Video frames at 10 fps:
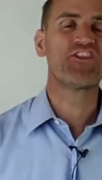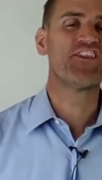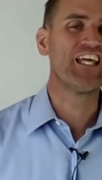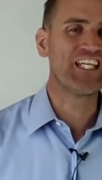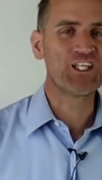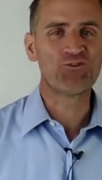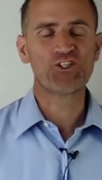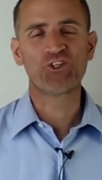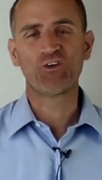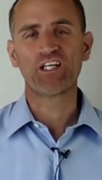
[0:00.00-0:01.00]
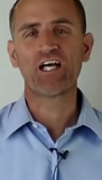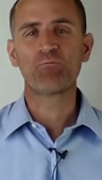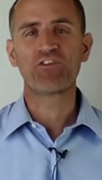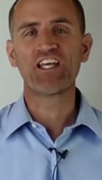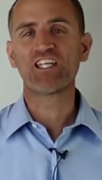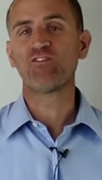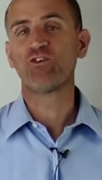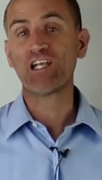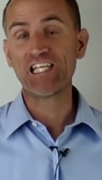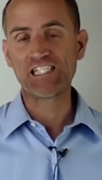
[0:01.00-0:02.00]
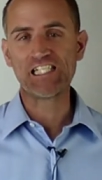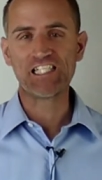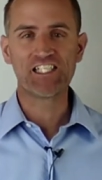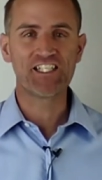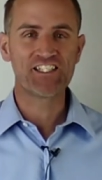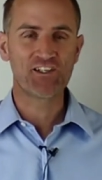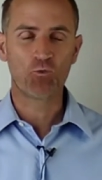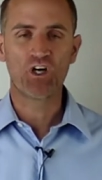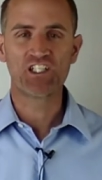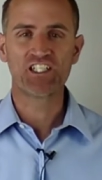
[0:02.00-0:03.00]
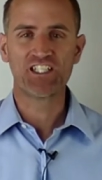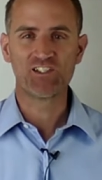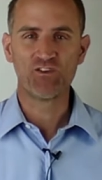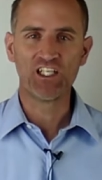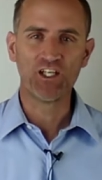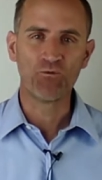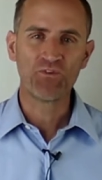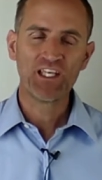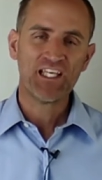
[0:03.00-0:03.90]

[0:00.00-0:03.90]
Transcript: Thank you for showing up. Thank you for listening to this and watching this video.